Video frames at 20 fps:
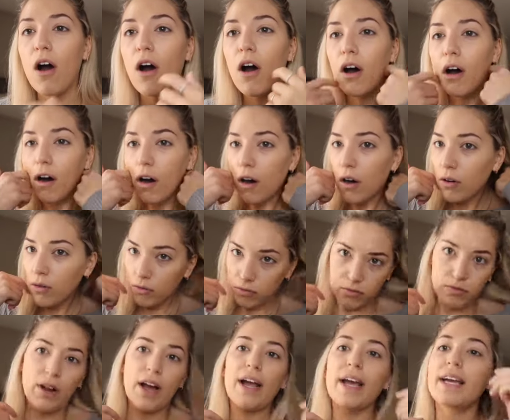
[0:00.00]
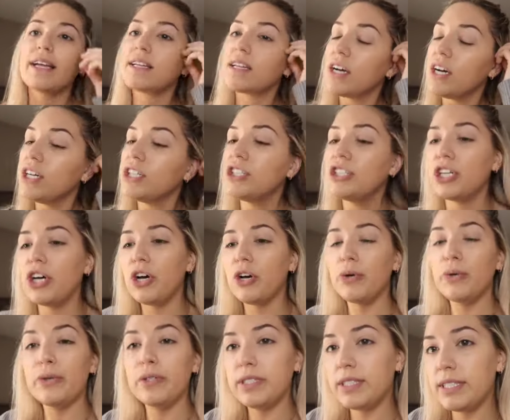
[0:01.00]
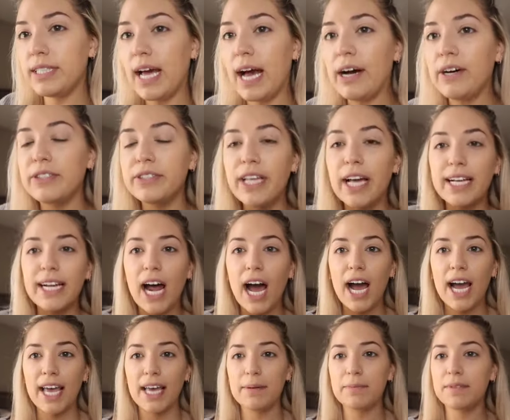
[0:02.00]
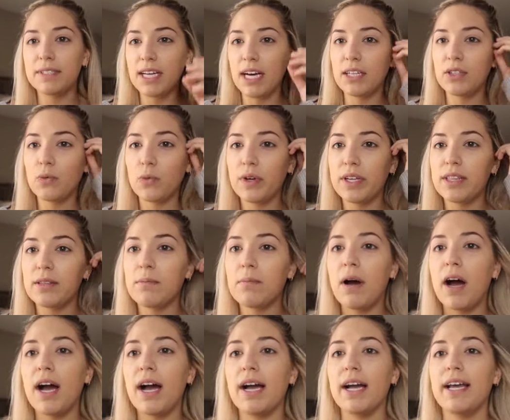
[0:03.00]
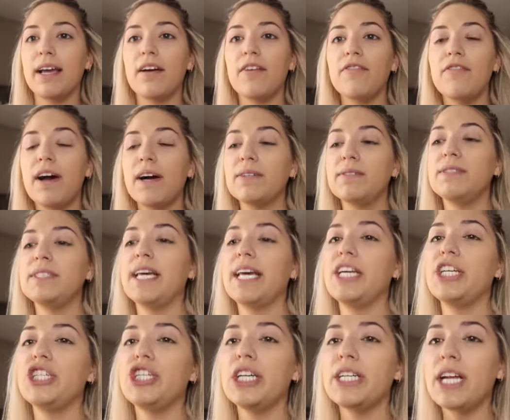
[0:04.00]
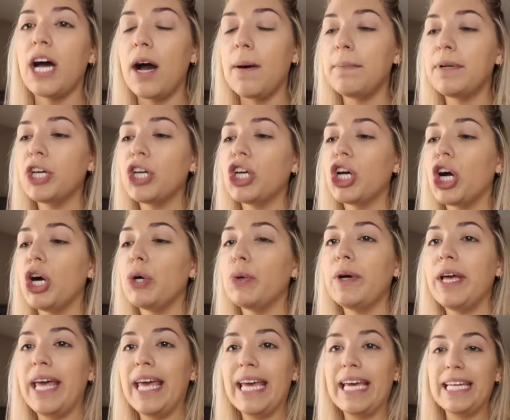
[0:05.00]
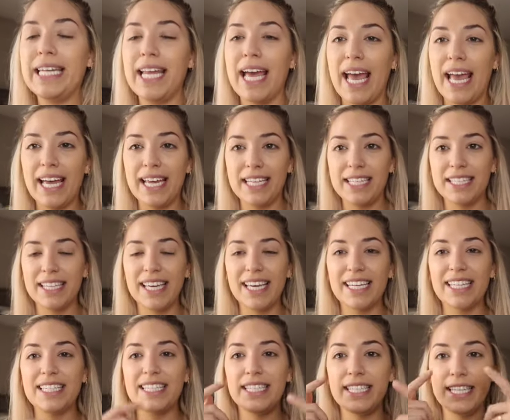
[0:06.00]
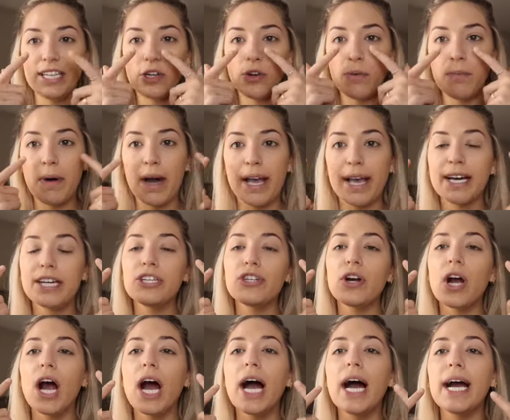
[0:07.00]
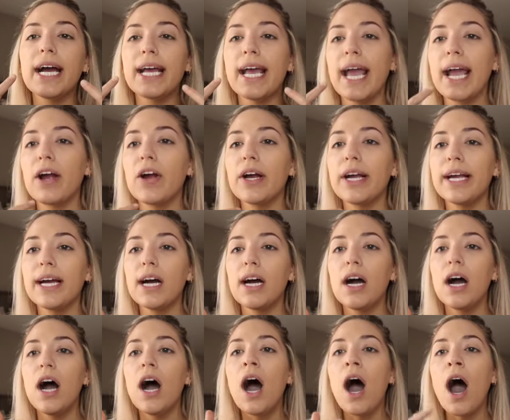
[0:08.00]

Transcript: All right, so now that I am done with my foundation, I'm gonna go in and conceal my under eye area,